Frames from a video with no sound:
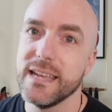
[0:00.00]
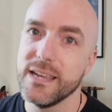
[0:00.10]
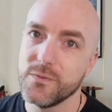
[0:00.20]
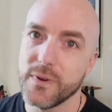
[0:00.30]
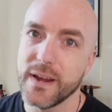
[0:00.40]

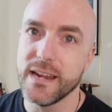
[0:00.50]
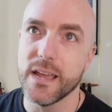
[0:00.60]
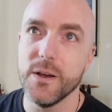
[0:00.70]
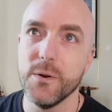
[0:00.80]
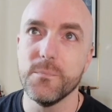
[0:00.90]
in
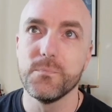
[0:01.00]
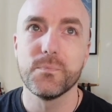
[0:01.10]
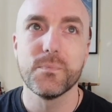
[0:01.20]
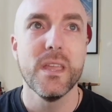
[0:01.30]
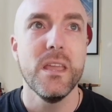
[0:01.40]
radio
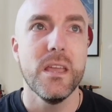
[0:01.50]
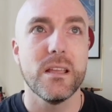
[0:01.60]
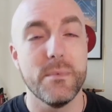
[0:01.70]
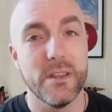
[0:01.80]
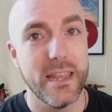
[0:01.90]

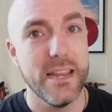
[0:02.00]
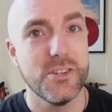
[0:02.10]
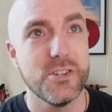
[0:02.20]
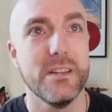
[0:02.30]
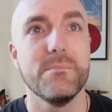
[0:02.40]

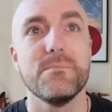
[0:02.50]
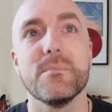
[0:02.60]
communication.